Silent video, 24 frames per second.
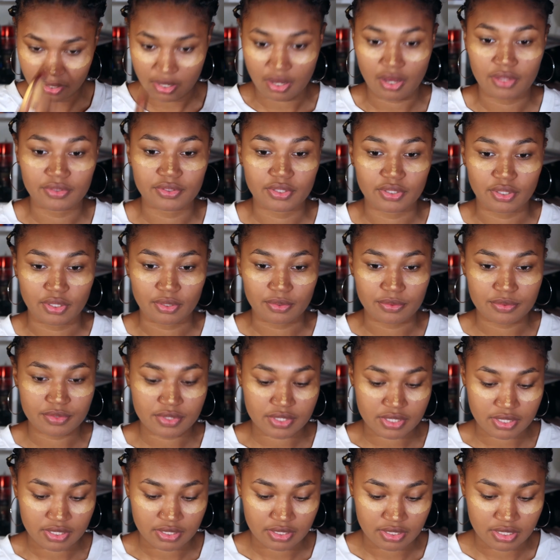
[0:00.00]
on the
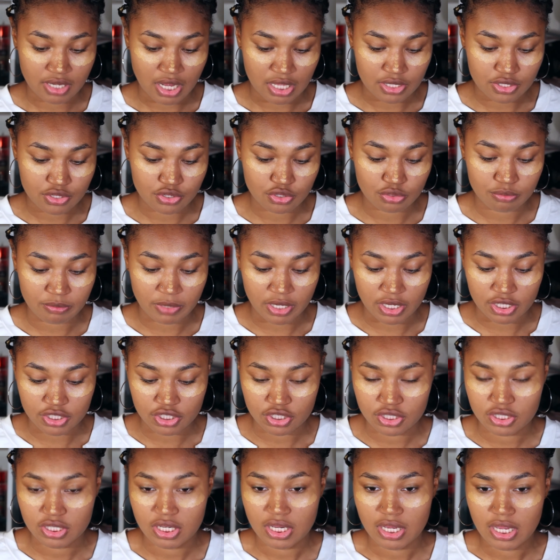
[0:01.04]
nose, not too
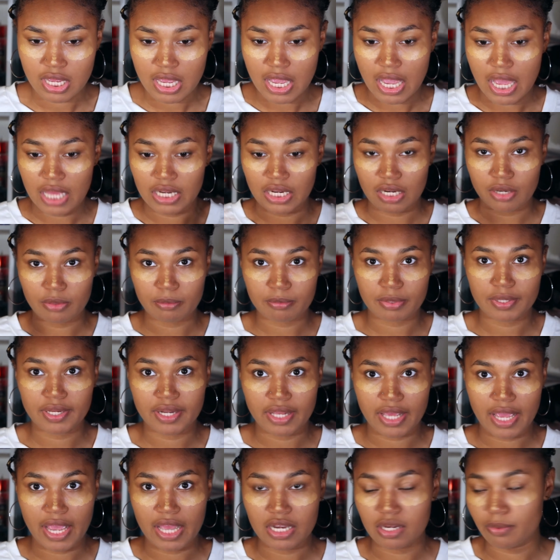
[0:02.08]
much. I don't put
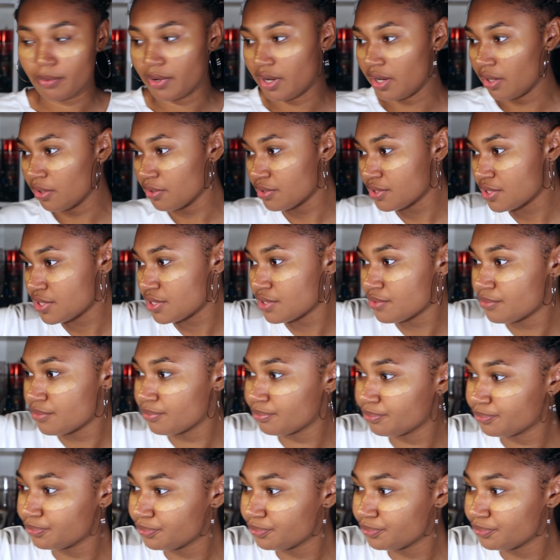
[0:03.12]
it anywhere else.